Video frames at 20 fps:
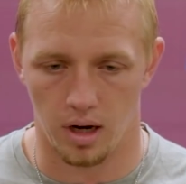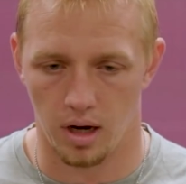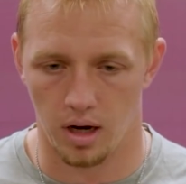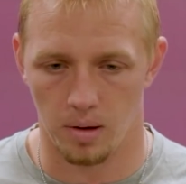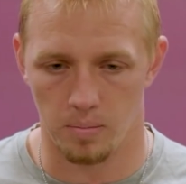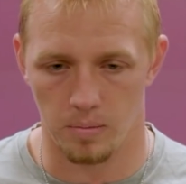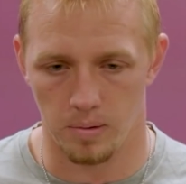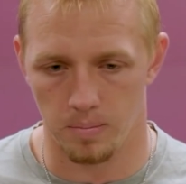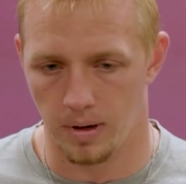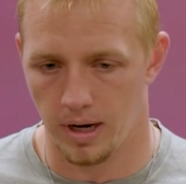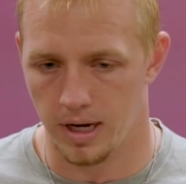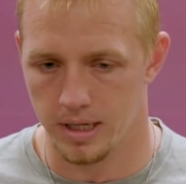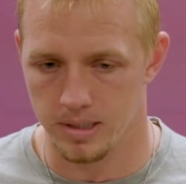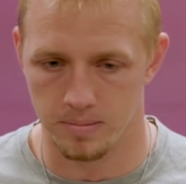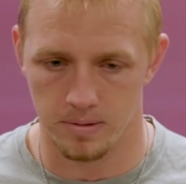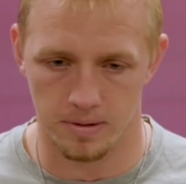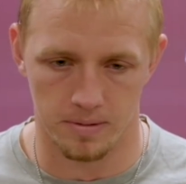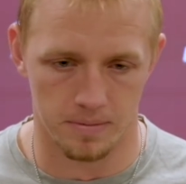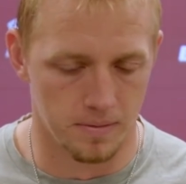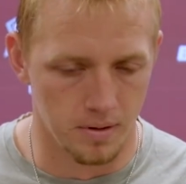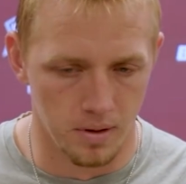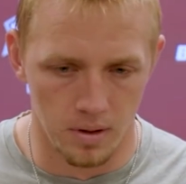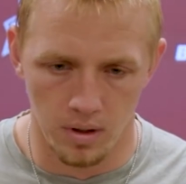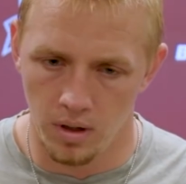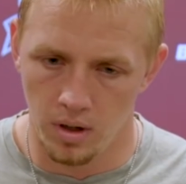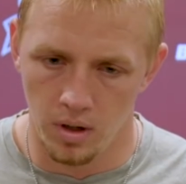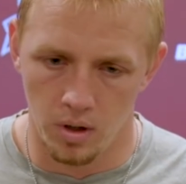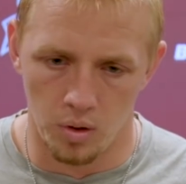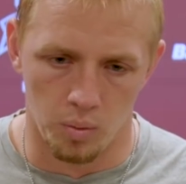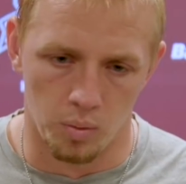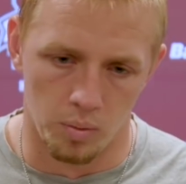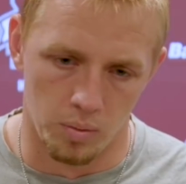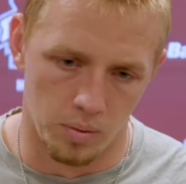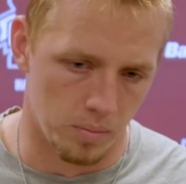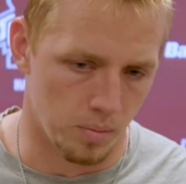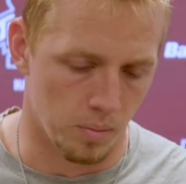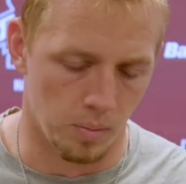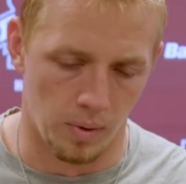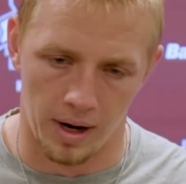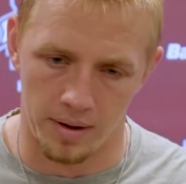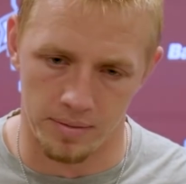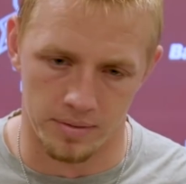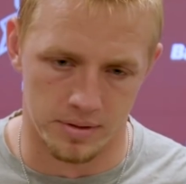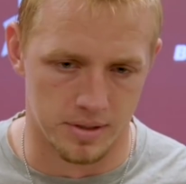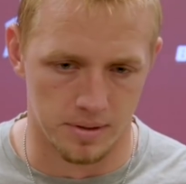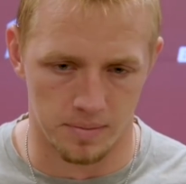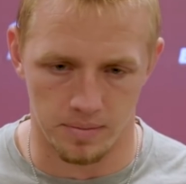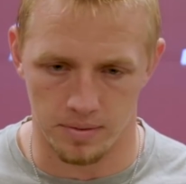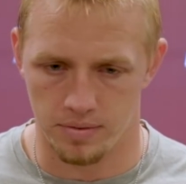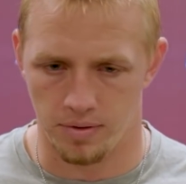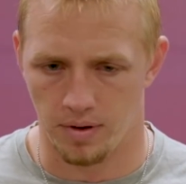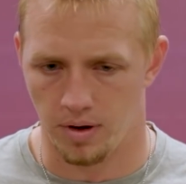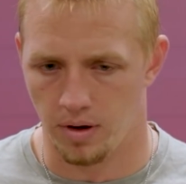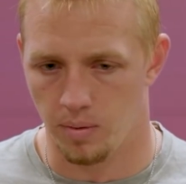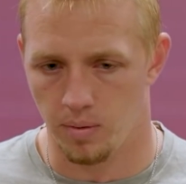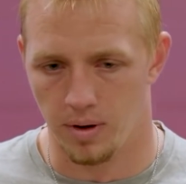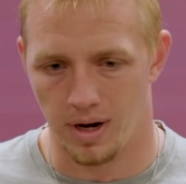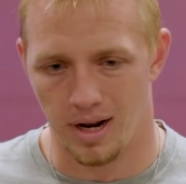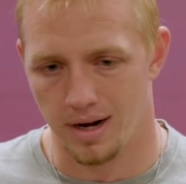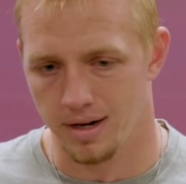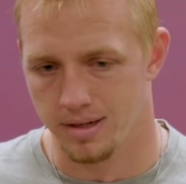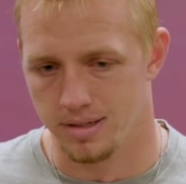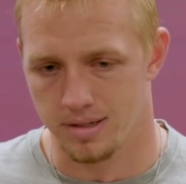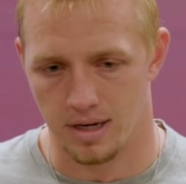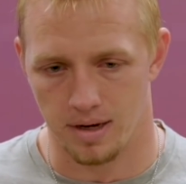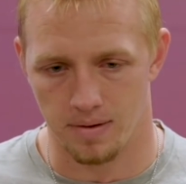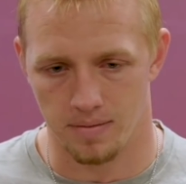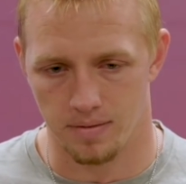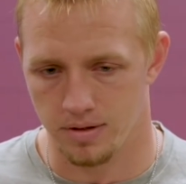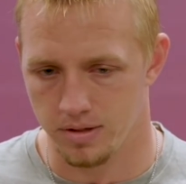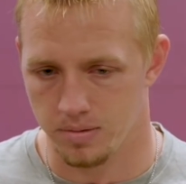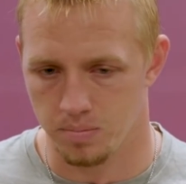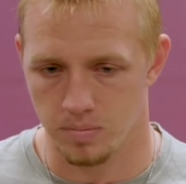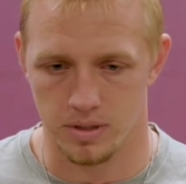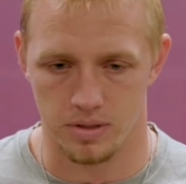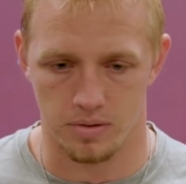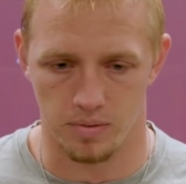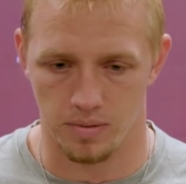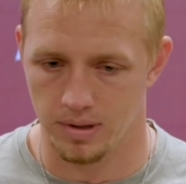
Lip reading: reminds me of wide receiver Trent Irwin out at Stanford, just Mr.